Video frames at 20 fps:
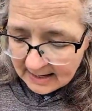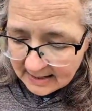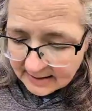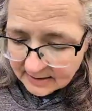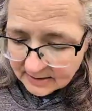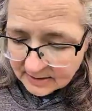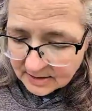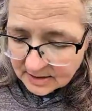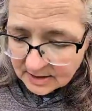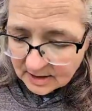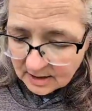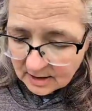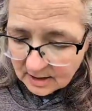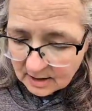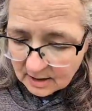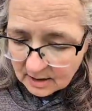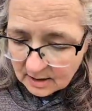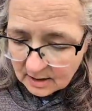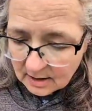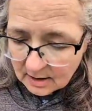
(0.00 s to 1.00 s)

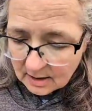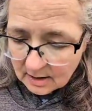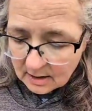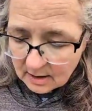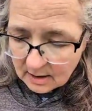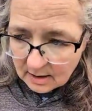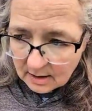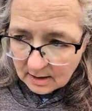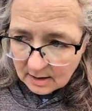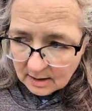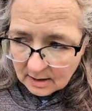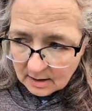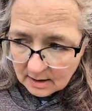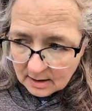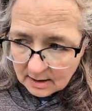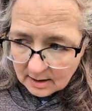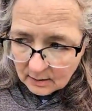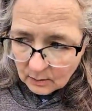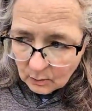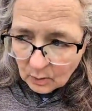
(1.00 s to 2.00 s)
and
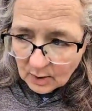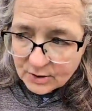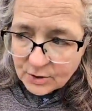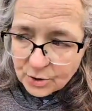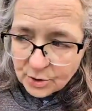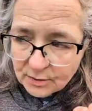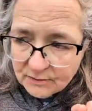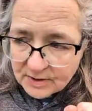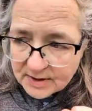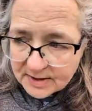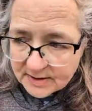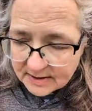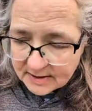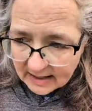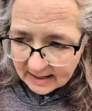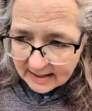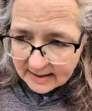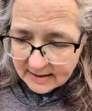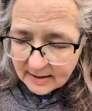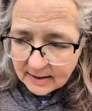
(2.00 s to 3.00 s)
once you've
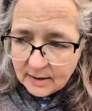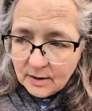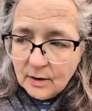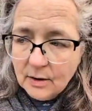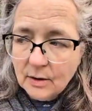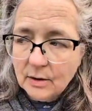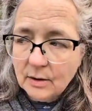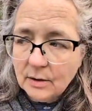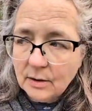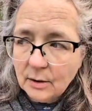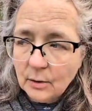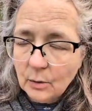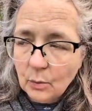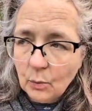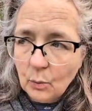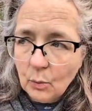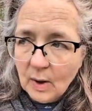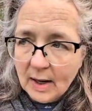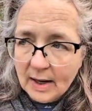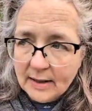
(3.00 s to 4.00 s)
decided
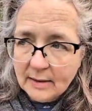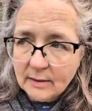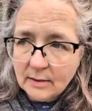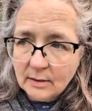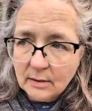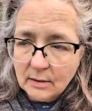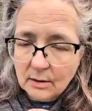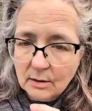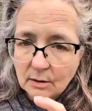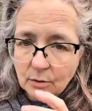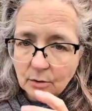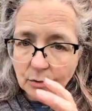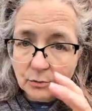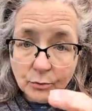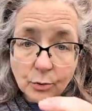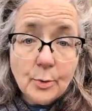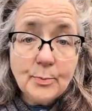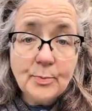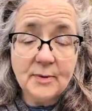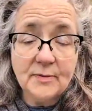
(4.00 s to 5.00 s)
what
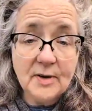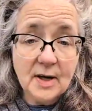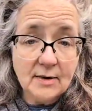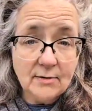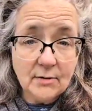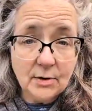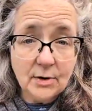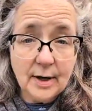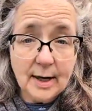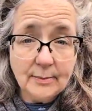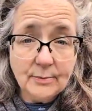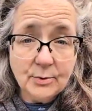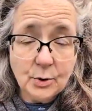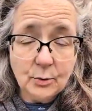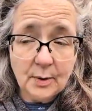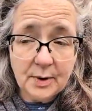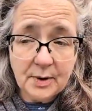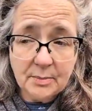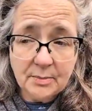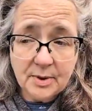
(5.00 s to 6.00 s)
group of cover
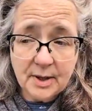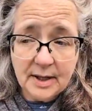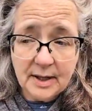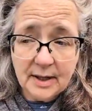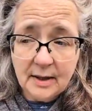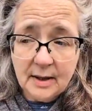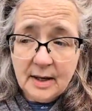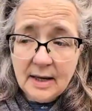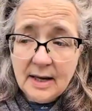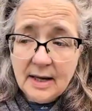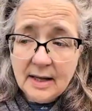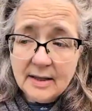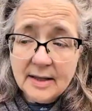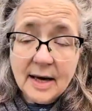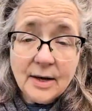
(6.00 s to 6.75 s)
crops you want to plant,